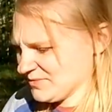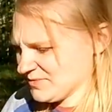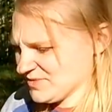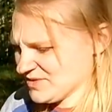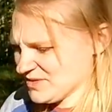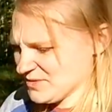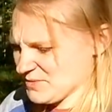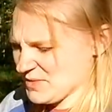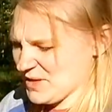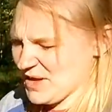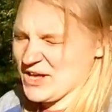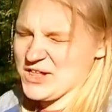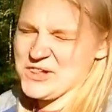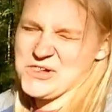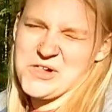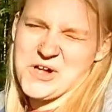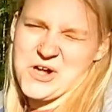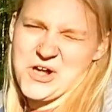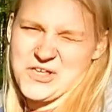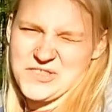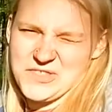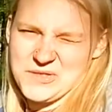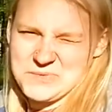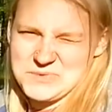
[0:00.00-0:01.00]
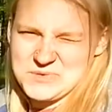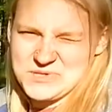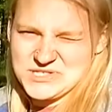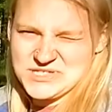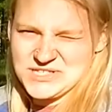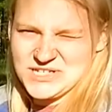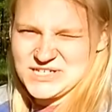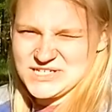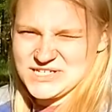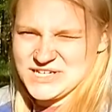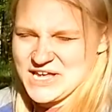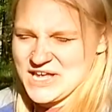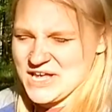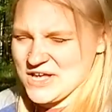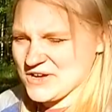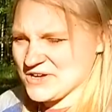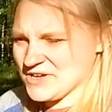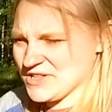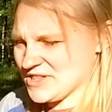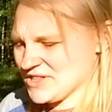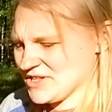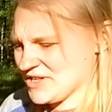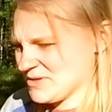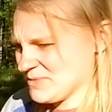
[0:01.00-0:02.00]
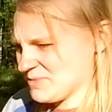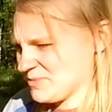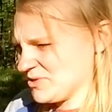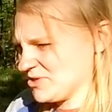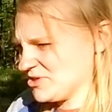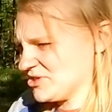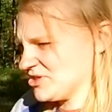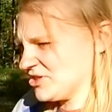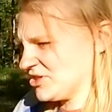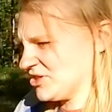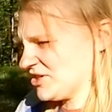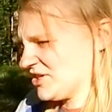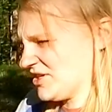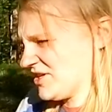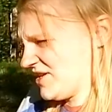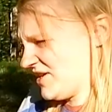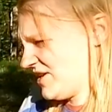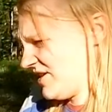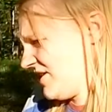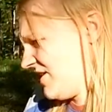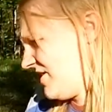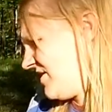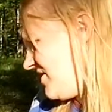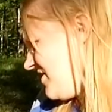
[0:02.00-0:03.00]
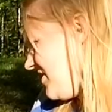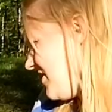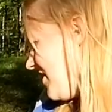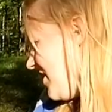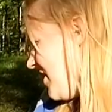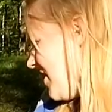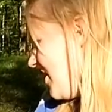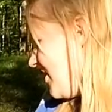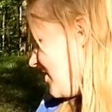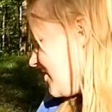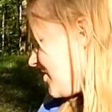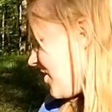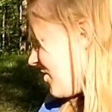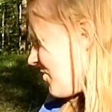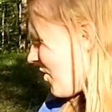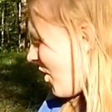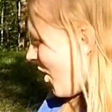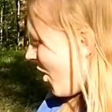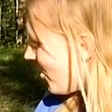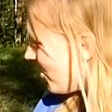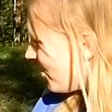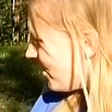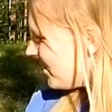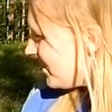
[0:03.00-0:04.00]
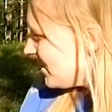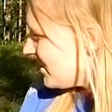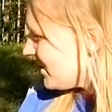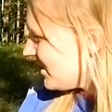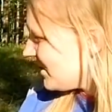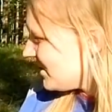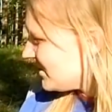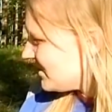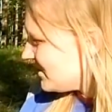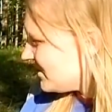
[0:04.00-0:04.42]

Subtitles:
some of that cloth I'm gonna stick down, and then put dirt in it. So I'm hoping to get